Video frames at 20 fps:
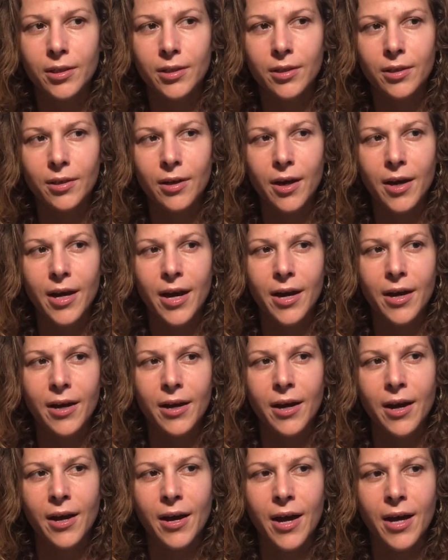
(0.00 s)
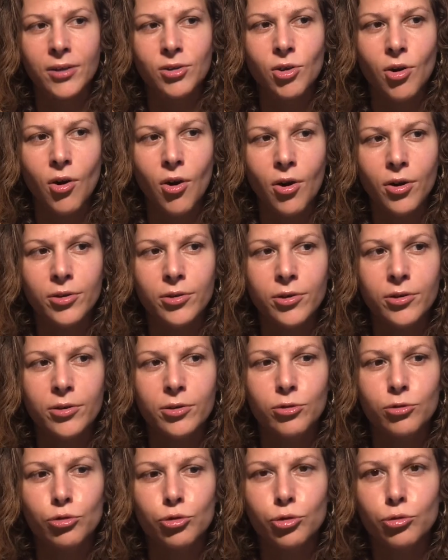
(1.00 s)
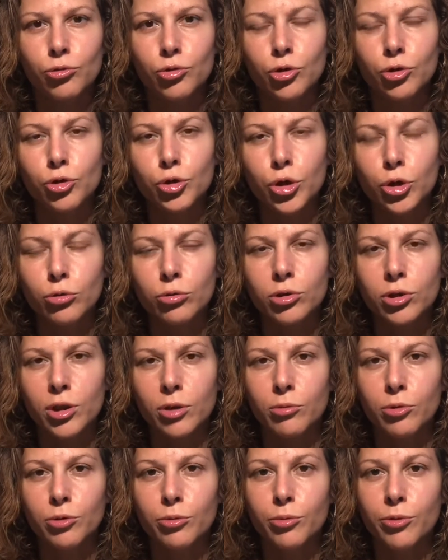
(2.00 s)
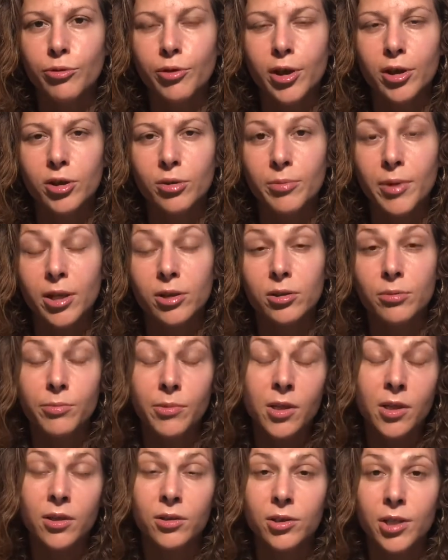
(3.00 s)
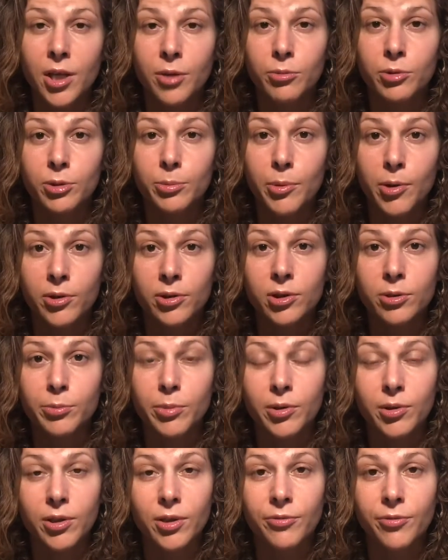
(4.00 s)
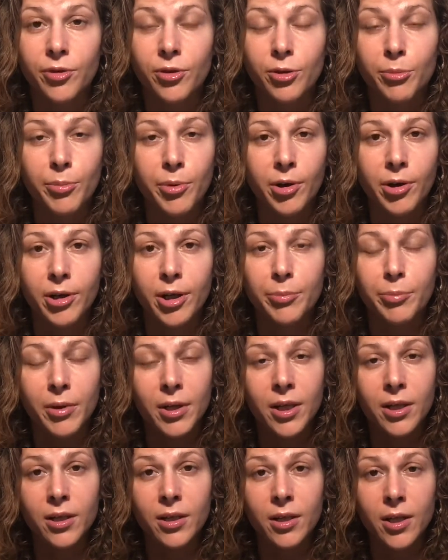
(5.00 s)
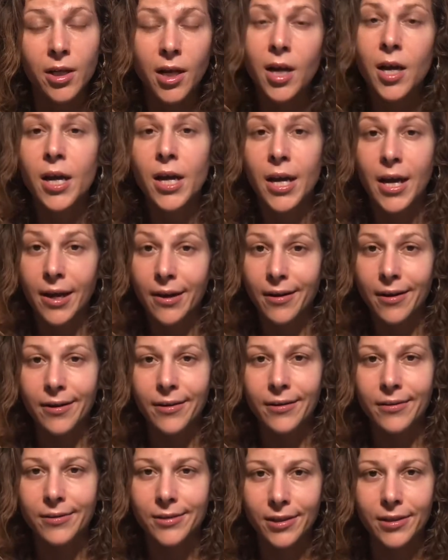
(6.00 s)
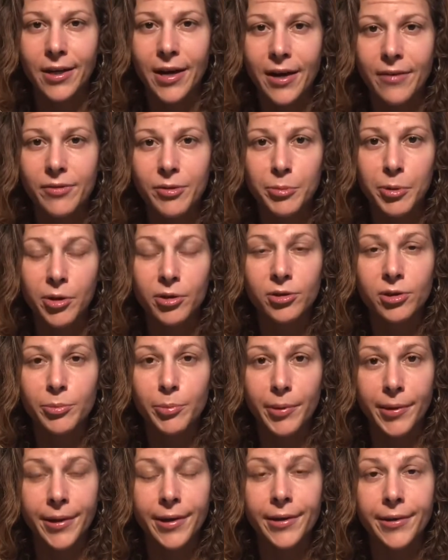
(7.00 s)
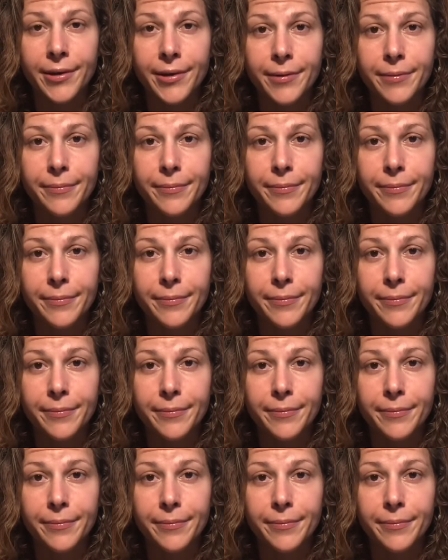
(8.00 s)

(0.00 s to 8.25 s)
I had I had to honor the truths that were reflected back to me and take responsibility for the part I played in it. And I did have a part to play in it.